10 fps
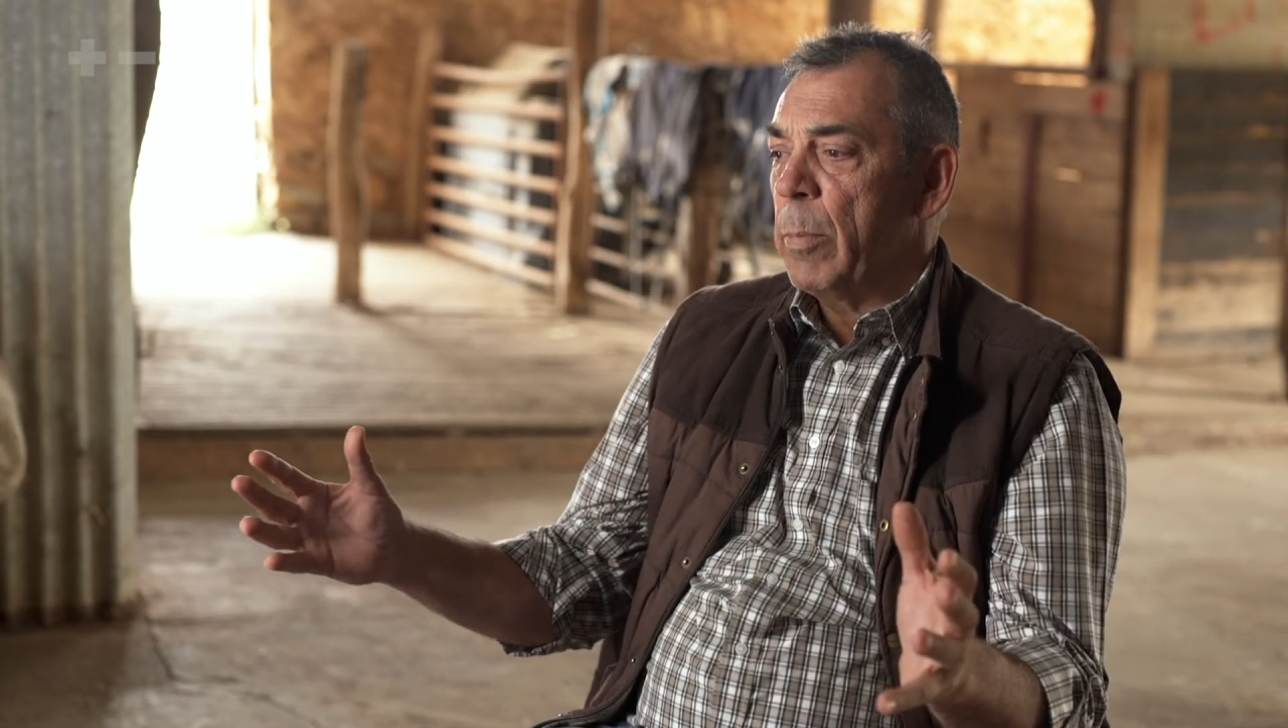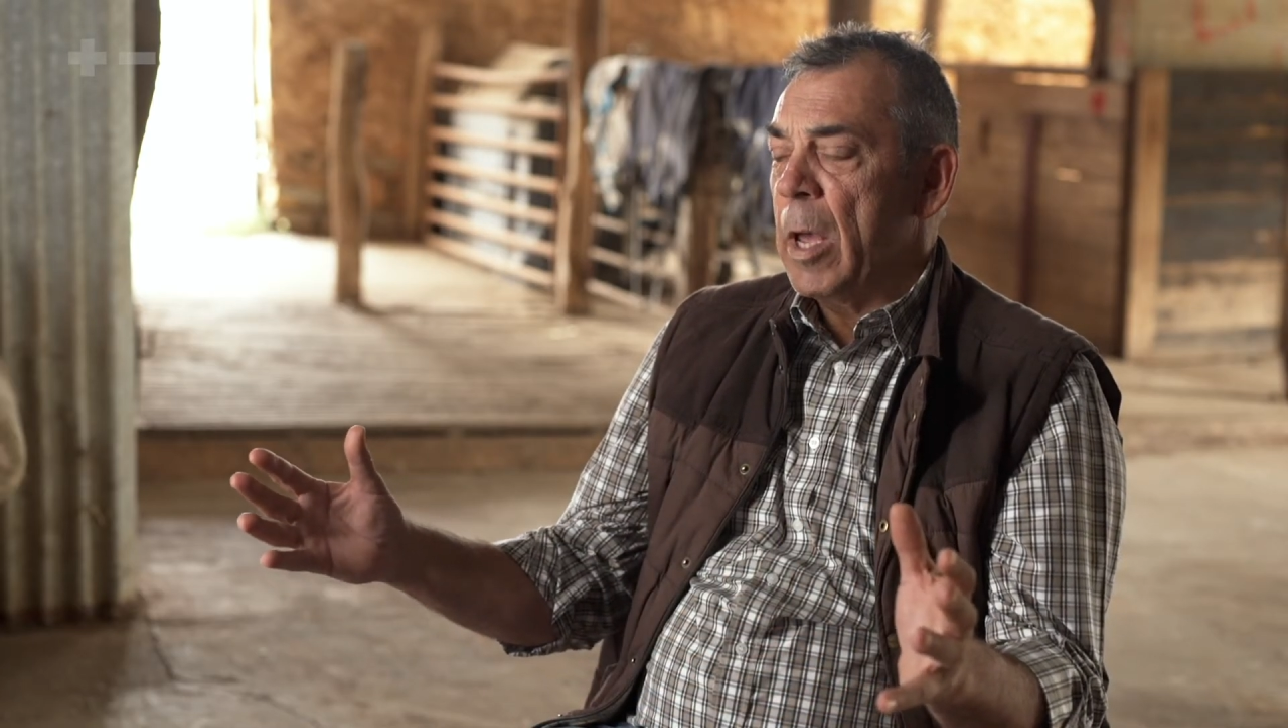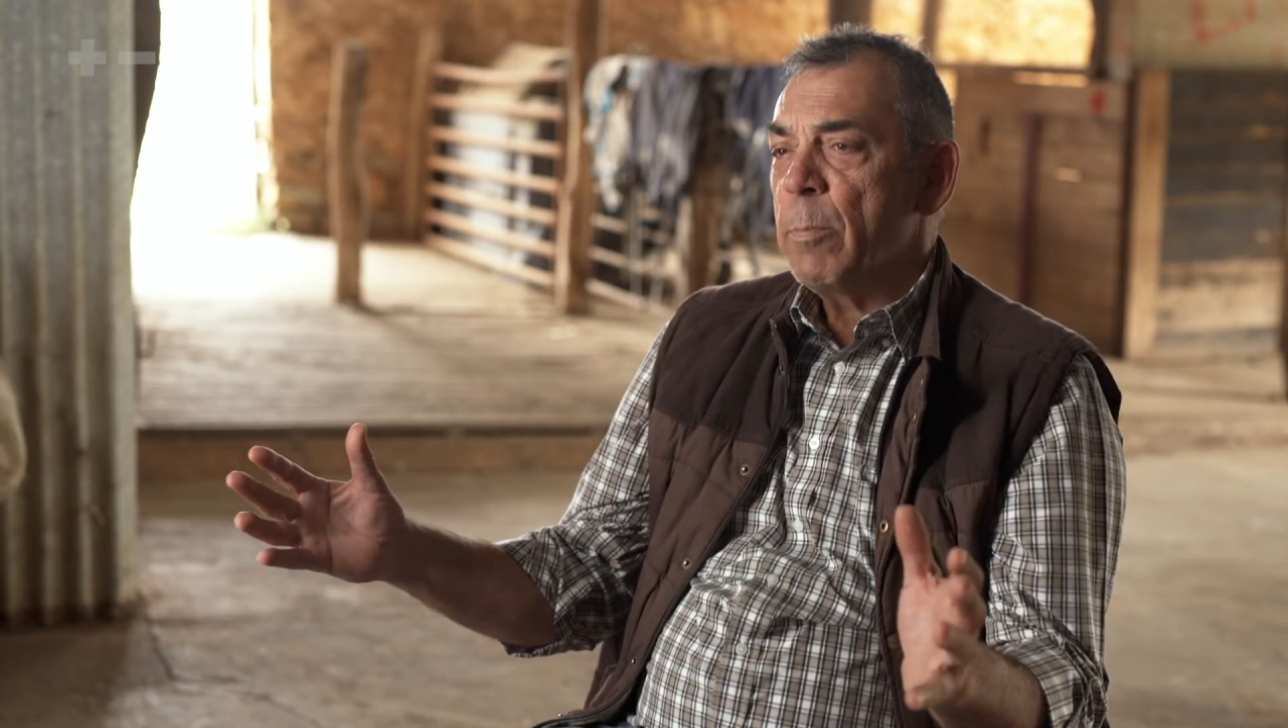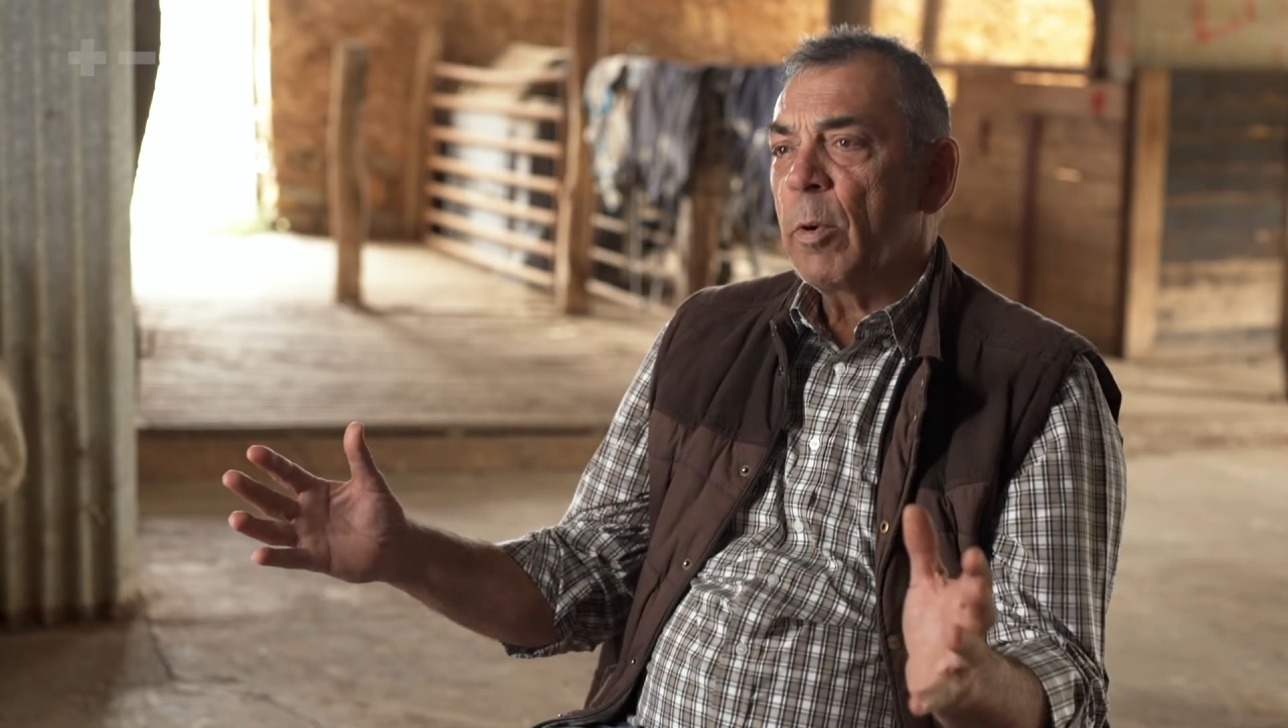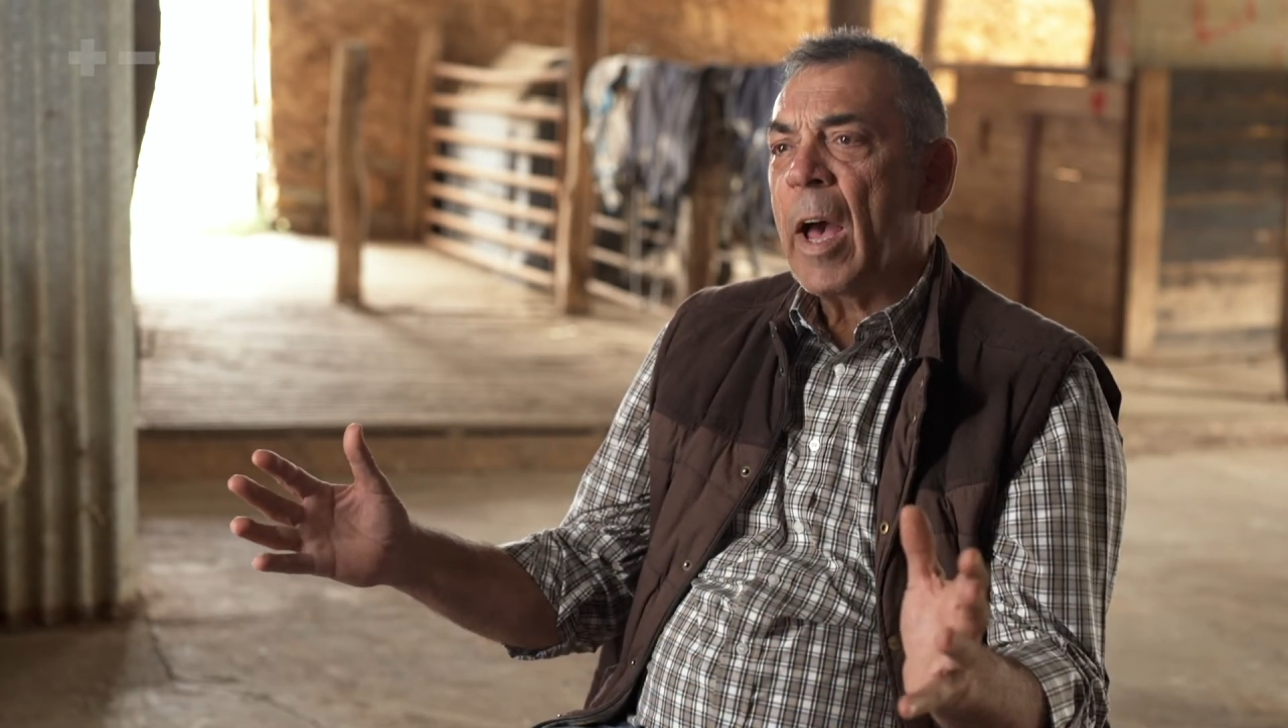
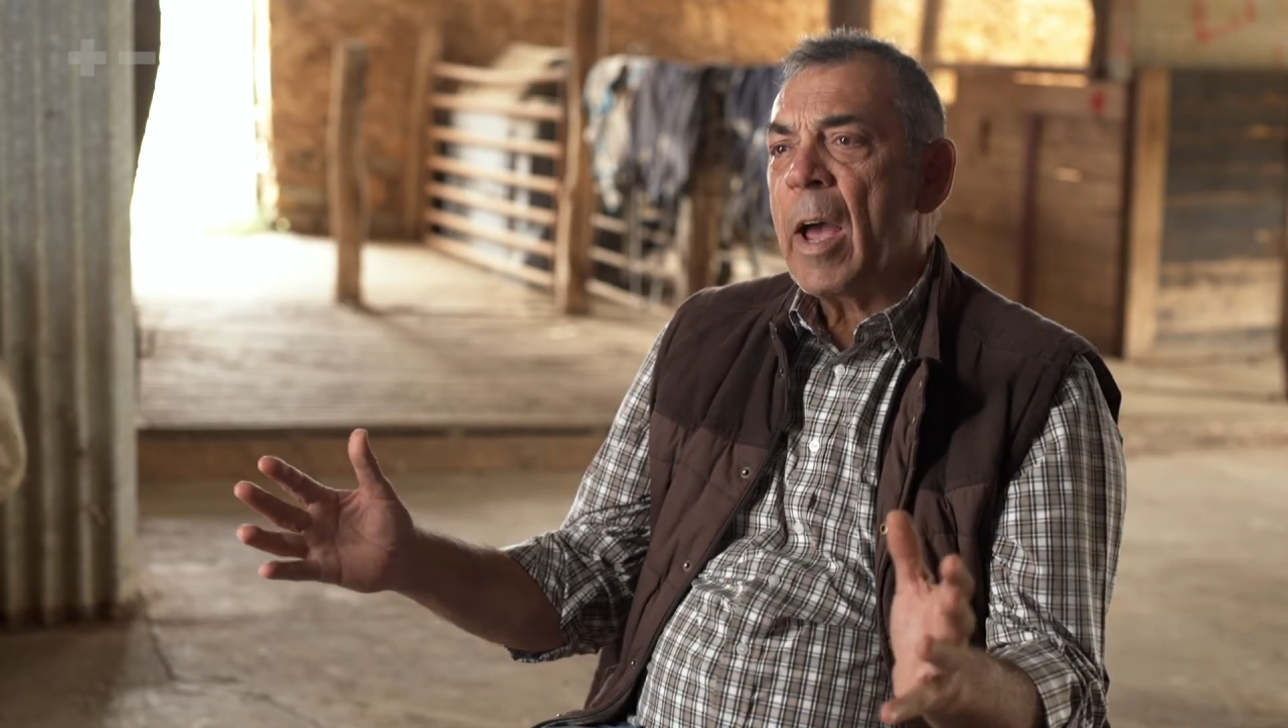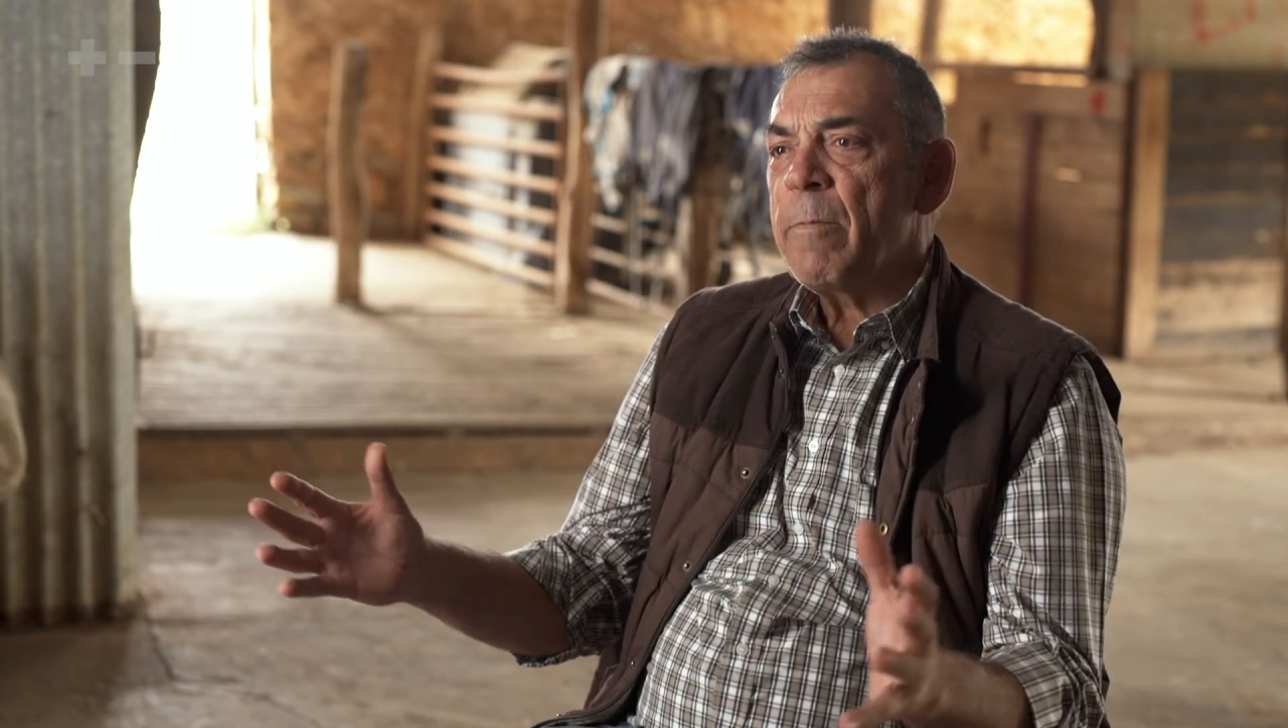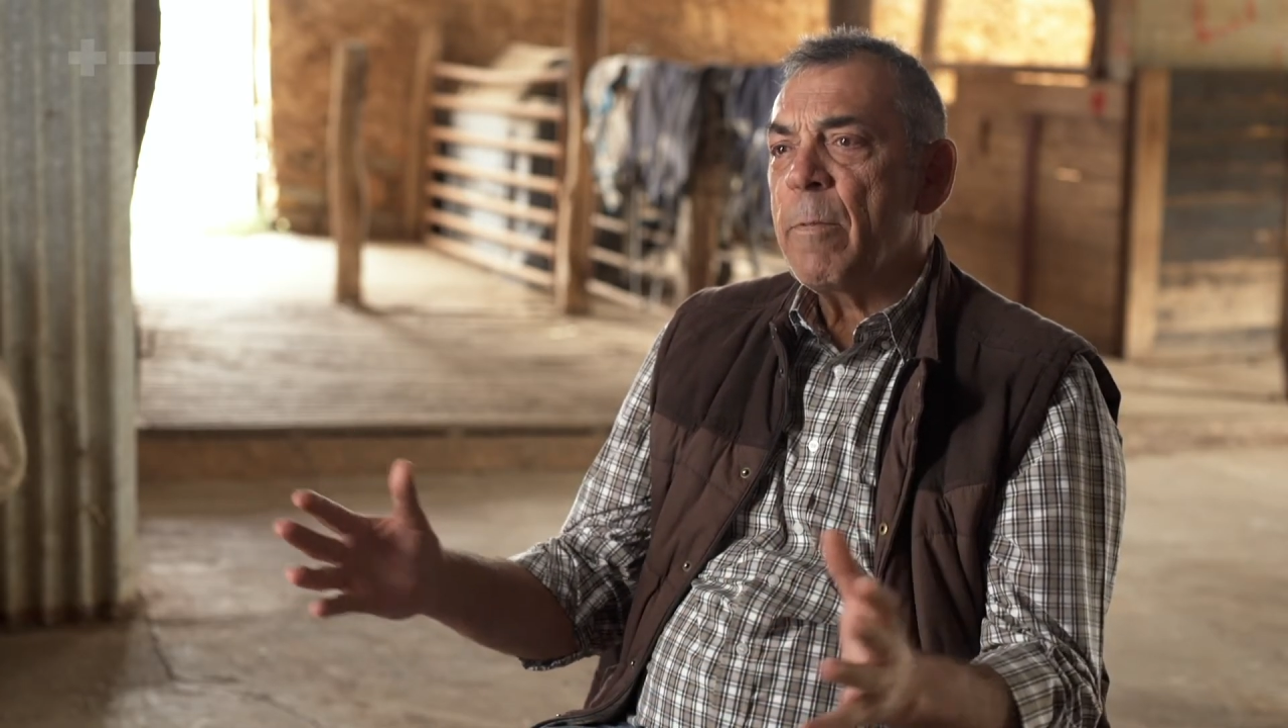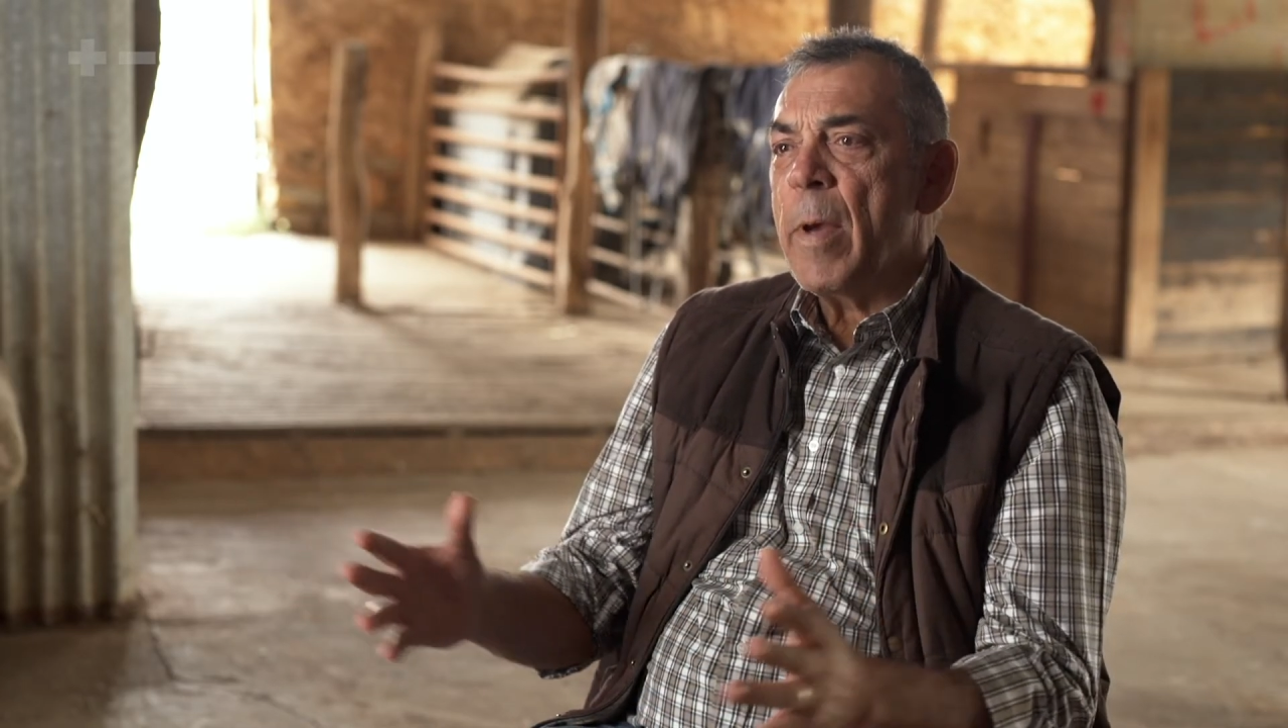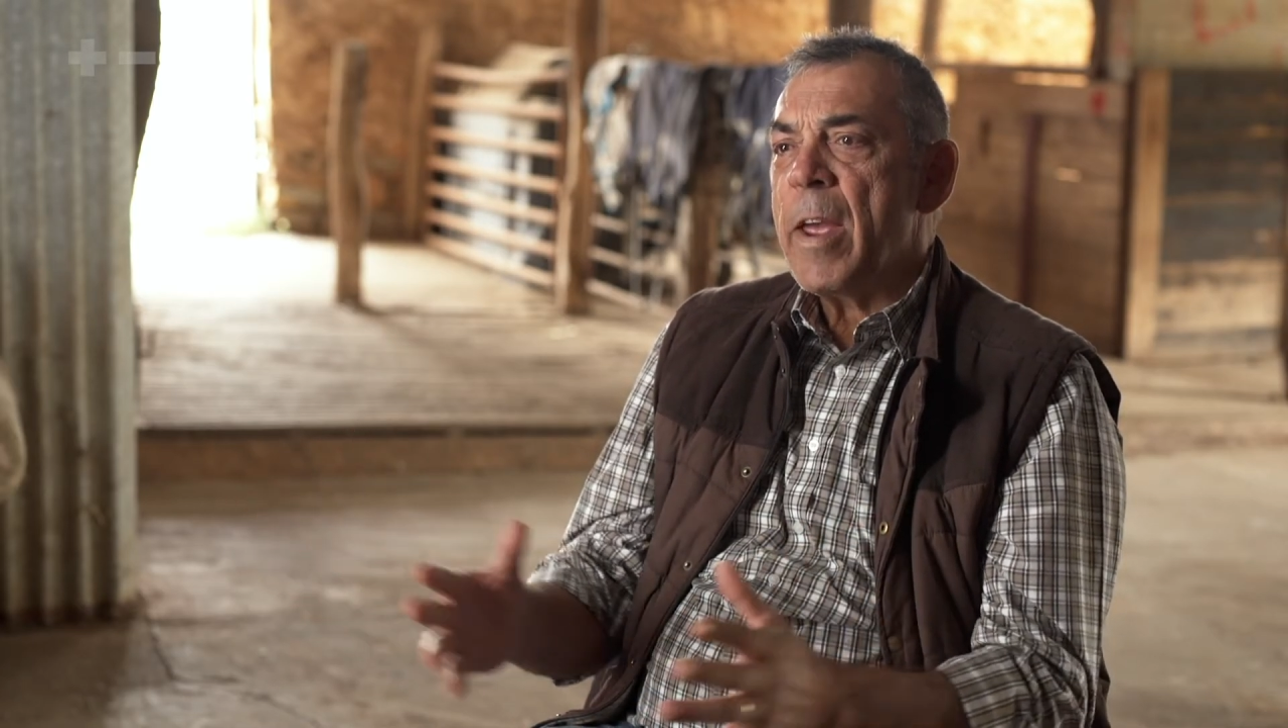people came from